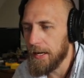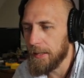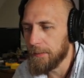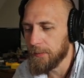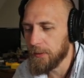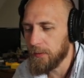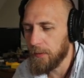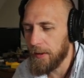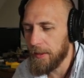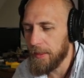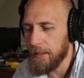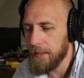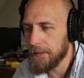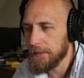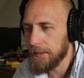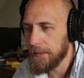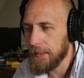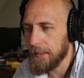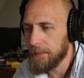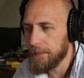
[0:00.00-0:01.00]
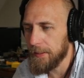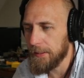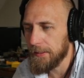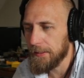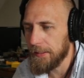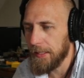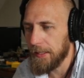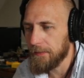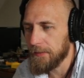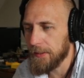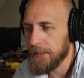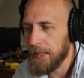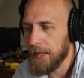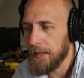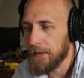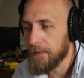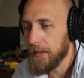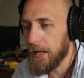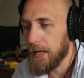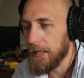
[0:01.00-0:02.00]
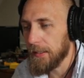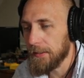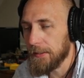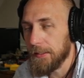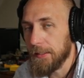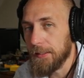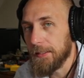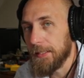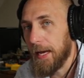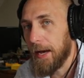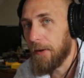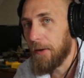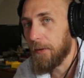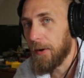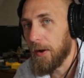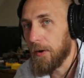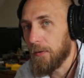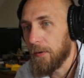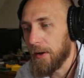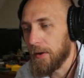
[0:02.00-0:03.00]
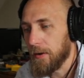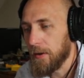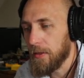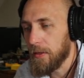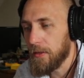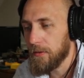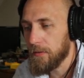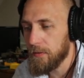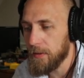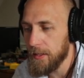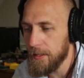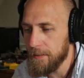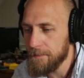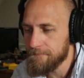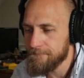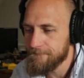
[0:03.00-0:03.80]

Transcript: So I think it's gonna be safe to kind of cost this out around a 3.